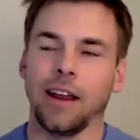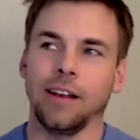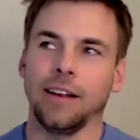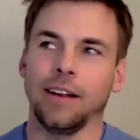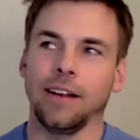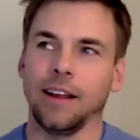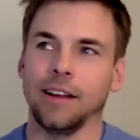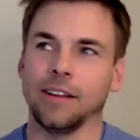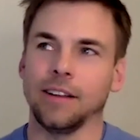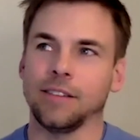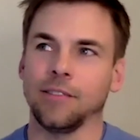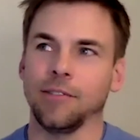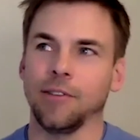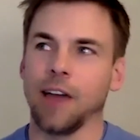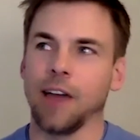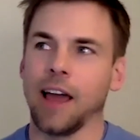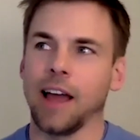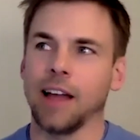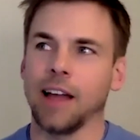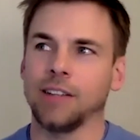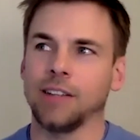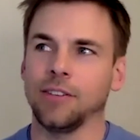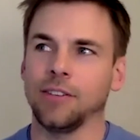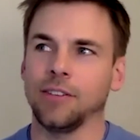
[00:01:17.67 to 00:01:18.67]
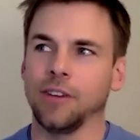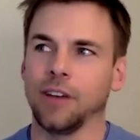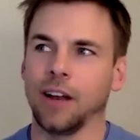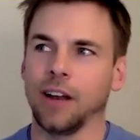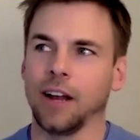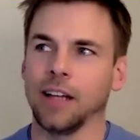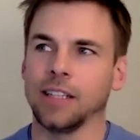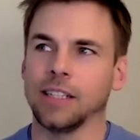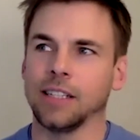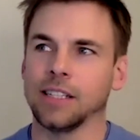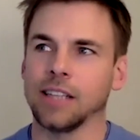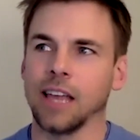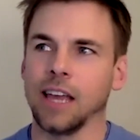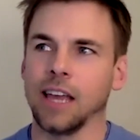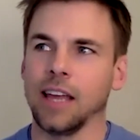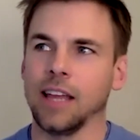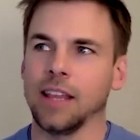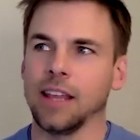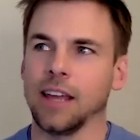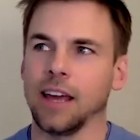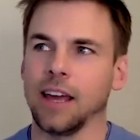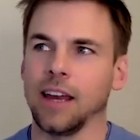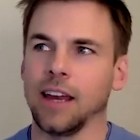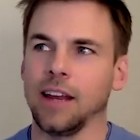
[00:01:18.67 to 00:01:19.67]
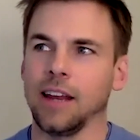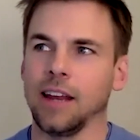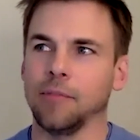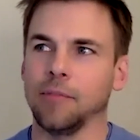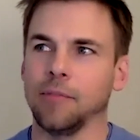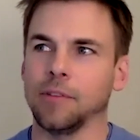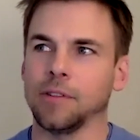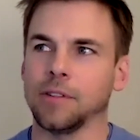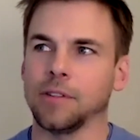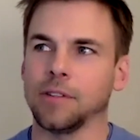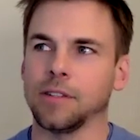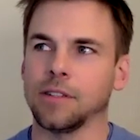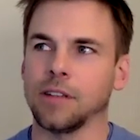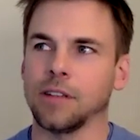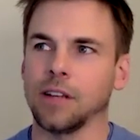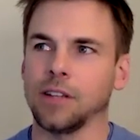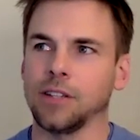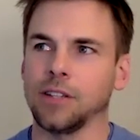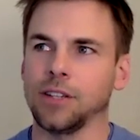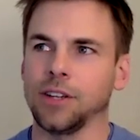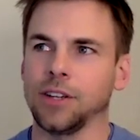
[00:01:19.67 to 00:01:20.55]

And to add to it, I'd say that it was